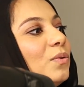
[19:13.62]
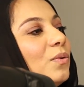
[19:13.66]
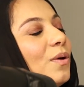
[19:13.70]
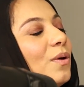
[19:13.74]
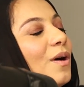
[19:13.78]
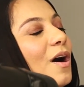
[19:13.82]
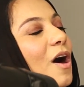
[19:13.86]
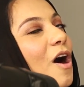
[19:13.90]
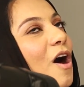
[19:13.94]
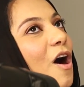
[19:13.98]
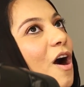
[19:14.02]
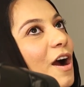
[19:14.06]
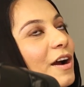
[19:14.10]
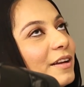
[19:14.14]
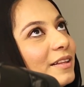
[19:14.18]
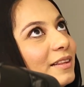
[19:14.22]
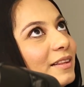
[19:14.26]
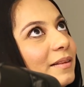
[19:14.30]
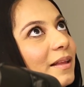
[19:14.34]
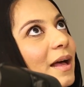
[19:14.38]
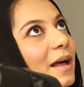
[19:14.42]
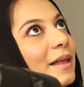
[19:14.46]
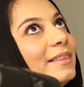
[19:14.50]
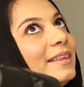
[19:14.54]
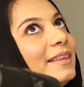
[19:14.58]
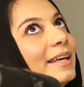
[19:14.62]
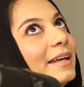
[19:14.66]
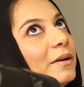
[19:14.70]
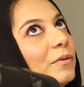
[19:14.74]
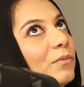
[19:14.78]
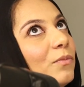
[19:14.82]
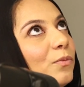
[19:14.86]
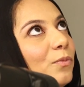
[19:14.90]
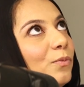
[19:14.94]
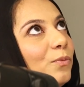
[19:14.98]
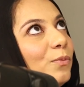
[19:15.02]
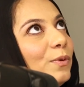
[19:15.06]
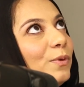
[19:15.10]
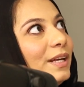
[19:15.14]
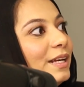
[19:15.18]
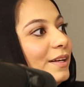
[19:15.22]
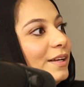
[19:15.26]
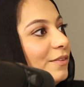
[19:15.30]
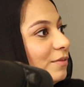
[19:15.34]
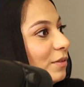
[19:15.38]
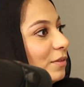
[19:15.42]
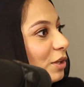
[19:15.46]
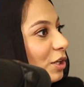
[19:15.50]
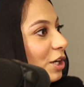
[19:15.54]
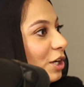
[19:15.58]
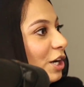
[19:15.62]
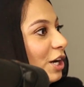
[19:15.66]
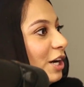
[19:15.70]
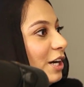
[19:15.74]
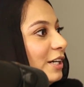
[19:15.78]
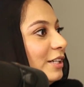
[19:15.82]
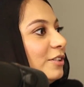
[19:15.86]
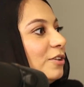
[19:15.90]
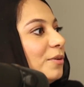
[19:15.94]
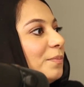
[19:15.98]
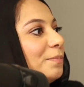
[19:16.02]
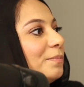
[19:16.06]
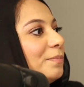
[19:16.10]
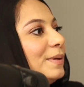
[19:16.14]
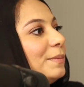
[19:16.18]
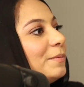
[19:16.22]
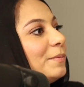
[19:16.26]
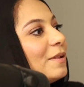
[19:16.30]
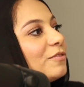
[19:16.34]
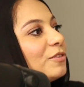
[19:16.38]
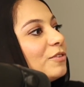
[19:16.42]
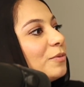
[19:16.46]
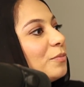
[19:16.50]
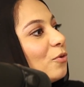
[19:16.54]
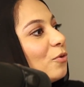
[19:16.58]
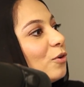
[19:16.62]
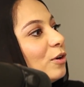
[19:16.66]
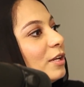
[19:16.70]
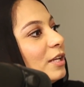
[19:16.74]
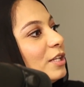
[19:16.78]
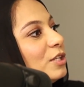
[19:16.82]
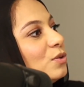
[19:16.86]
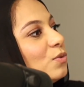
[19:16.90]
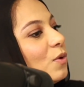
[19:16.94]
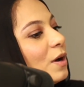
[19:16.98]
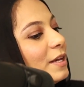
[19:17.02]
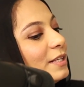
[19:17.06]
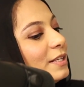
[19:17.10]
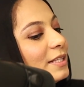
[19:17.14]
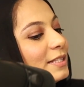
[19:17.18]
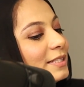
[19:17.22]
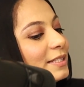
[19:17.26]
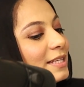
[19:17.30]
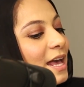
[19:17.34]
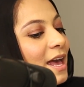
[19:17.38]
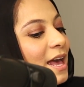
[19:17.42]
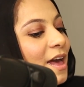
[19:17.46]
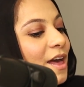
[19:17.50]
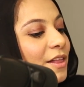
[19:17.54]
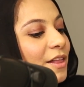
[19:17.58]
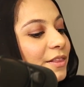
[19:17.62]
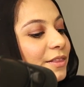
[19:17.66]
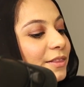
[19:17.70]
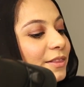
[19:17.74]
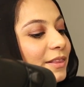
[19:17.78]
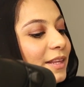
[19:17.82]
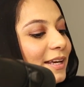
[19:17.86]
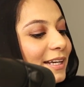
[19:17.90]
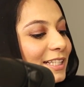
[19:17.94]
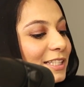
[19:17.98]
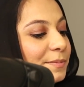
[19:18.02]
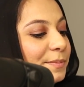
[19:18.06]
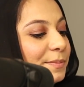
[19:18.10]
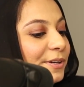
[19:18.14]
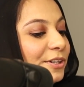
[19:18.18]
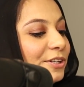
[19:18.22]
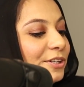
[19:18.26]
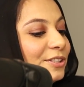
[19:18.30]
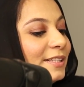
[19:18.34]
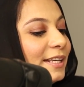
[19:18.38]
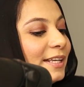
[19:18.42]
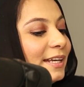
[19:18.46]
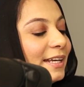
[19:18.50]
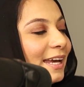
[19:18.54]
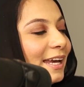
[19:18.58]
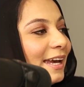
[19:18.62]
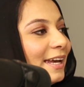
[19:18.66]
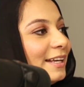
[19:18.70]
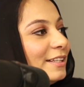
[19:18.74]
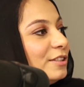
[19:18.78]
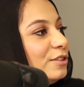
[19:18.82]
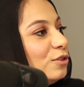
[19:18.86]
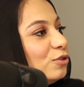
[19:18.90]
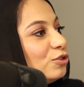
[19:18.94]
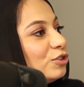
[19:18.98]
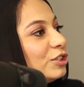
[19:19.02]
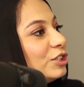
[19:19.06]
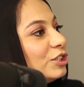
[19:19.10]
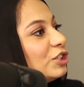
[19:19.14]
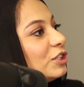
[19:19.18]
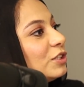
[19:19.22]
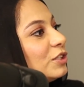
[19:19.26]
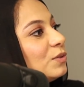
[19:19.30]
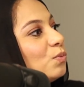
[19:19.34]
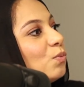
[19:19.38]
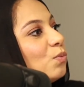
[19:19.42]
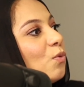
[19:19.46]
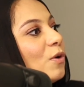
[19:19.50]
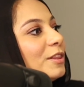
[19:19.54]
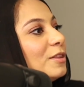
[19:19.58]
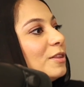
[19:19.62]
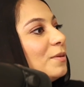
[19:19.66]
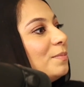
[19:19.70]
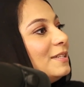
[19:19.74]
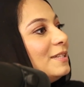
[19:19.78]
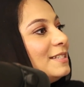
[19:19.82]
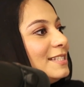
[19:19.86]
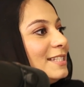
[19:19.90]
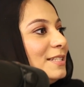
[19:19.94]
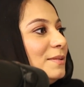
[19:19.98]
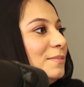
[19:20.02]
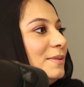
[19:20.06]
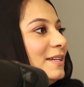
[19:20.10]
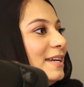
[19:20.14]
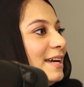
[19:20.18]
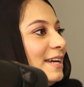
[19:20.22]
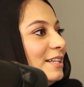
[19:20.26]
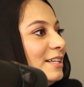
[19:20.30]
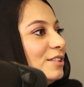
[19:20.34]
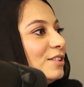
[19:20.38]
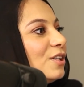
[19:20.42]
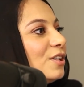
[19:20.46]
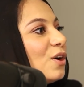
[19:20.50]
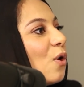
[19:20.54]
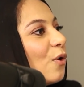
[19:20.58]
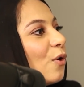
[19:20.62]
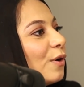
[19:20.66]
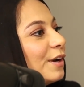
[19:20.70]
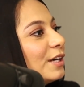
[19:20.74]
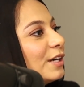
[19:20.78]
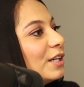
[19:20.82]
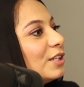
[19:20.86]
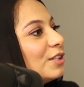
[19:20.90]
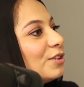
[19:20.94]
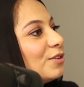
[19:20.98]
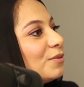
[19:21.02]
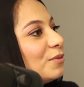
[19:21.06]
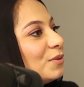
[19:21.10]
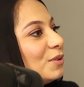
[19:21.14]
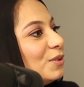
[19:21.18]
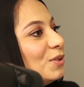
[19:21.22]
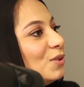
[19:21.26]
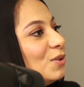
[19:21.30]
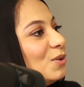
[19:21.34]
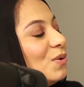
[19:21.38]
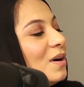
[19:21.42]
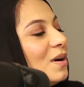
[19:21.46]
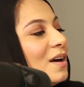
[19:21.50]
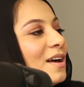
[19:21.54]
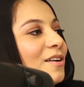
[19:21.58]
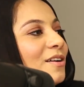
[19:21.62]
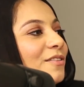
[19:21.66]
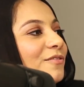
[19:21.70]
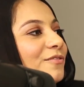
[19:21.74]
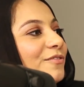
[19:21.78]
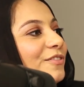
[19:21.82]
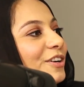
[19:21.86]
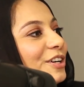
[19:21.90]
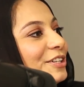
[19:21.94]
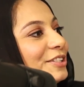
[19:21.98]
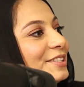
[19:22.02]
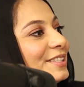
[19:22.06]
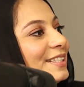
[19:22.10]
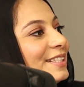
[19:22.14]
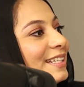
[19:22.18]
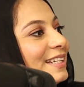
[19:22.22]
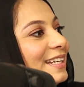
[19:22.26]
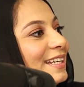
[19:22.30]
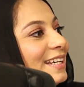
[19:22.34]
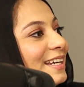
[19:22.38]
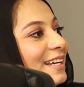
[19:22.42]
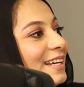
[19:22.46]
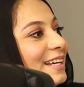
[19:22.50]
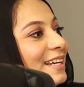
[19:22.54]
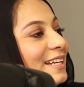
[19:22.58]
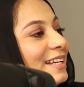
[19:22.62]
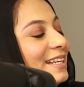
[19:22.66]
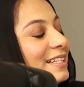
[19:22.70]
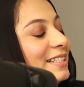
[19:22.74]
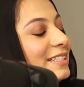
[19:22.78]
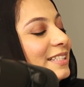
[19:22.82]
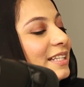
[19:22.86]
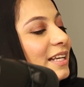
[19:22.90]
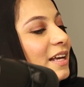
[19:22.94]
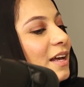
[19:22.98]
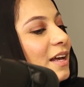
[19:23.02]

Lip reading: a thing we've learned or people have reported to us is the experience they get is usually just what the BCBA is going through versus